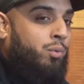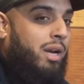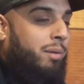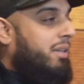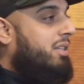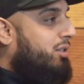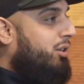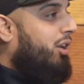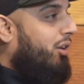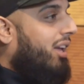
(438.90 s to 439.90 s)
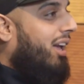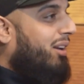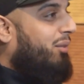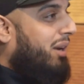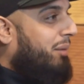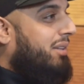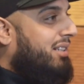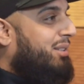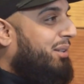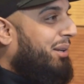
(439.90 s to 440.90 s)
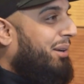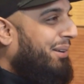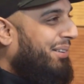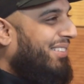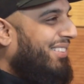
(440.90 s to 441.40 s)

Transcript: When I'm in the studio, yeah. When I'm in the studio.